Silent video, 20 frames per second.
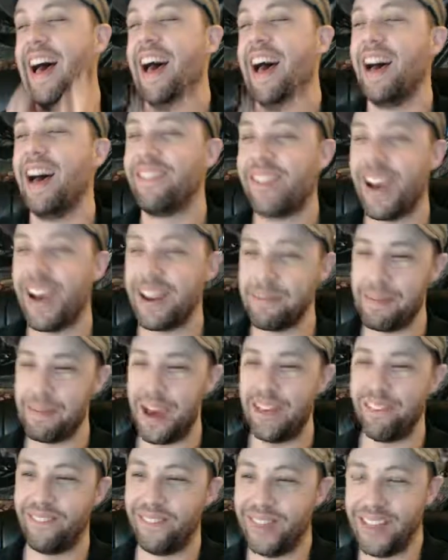I've got a
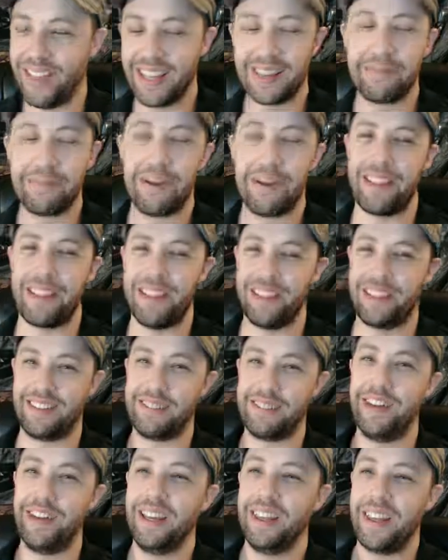bad feeling about this.
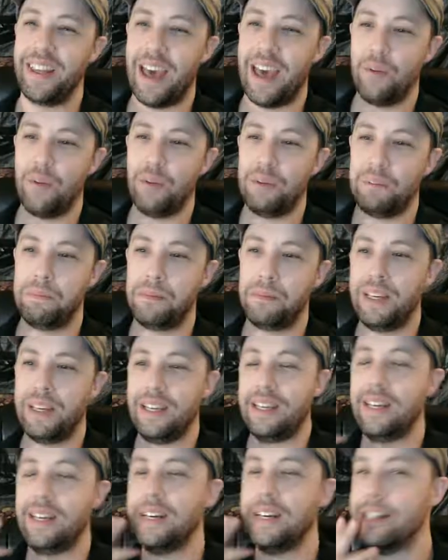To me, that would be...